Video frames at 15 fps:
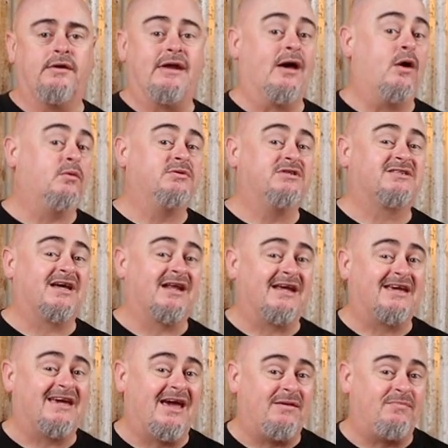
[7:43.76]
Now I'm just gonna
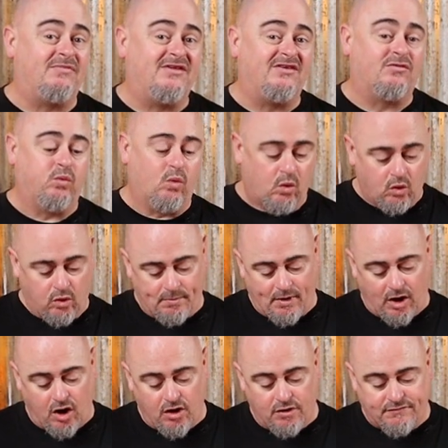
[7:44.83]
keep this warm
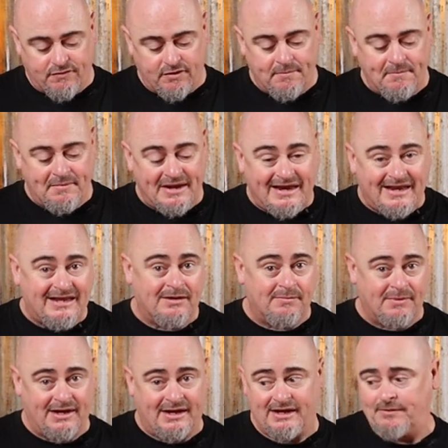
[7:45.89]
over a
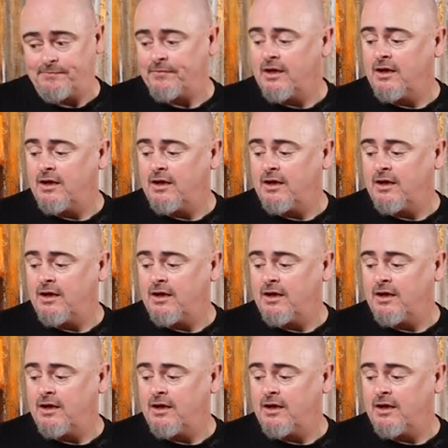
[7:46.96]
medium heat